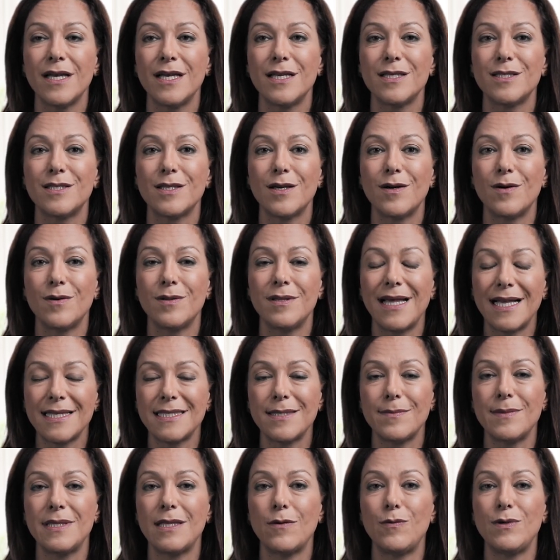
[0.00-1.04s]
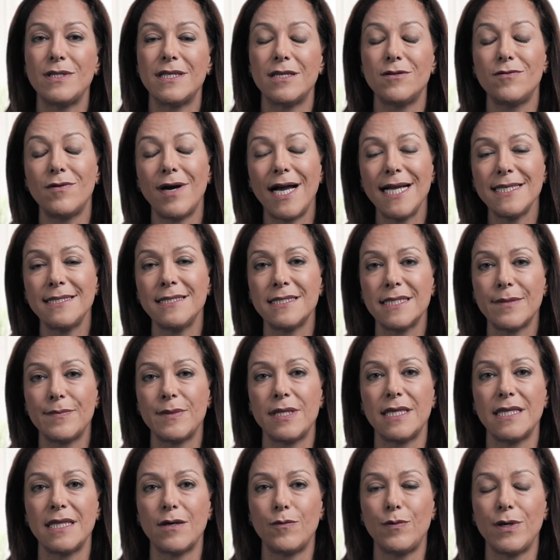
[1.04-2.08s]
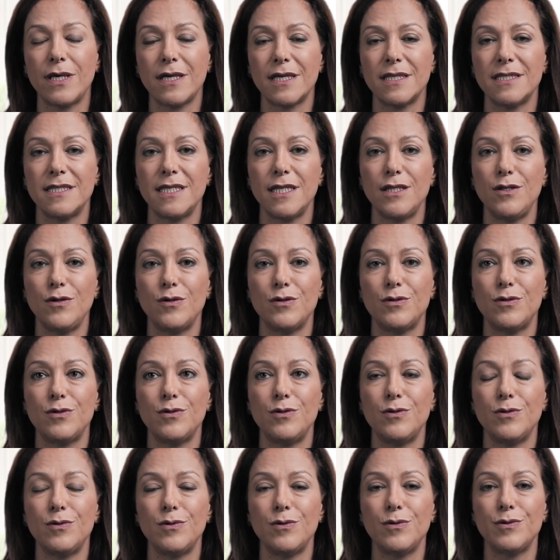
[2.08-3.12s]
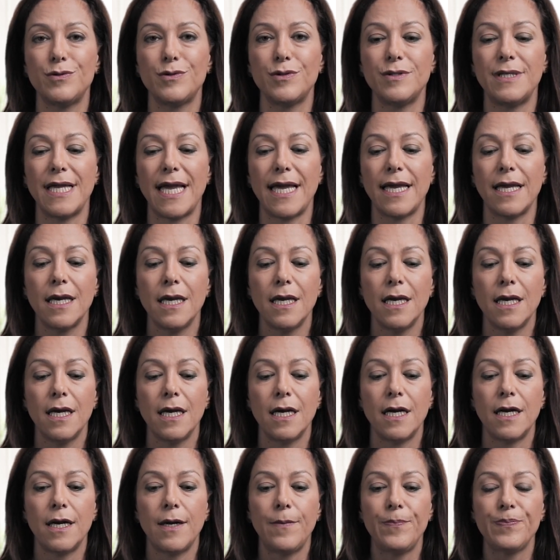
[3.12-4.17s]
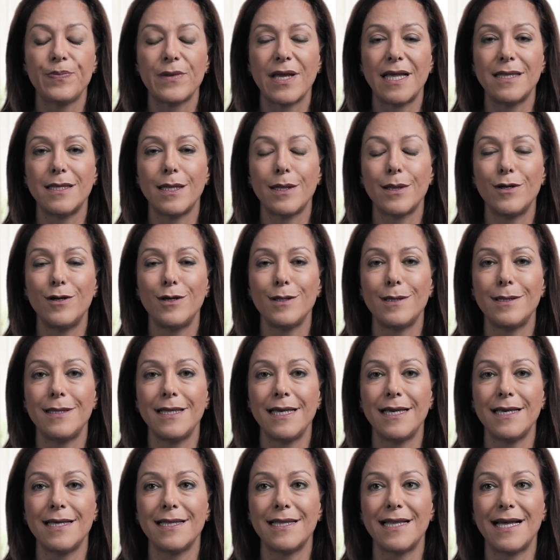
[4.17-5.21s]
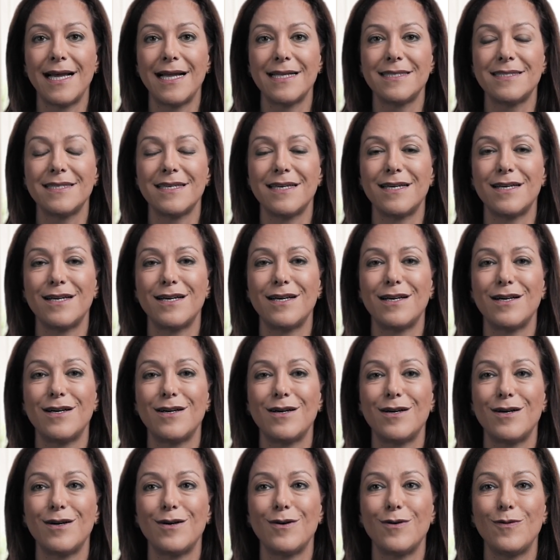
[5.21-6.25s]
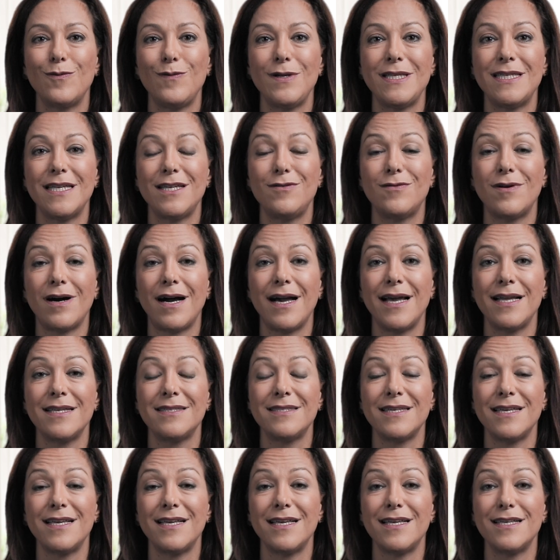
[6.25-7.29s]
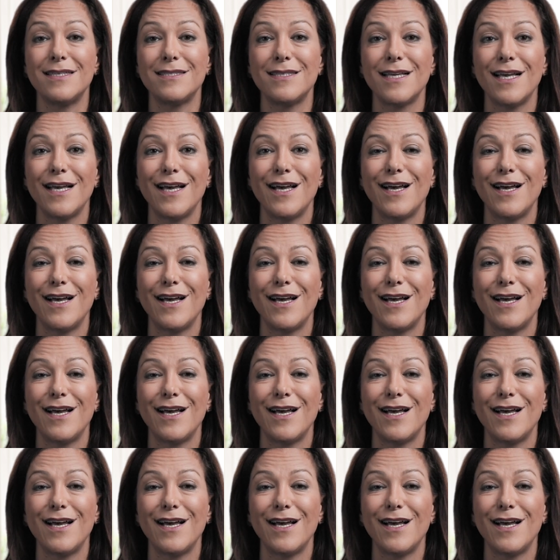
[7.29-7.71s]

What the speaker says: So that's something that we did right and something that we continue to do today. And the third thing that we did right is,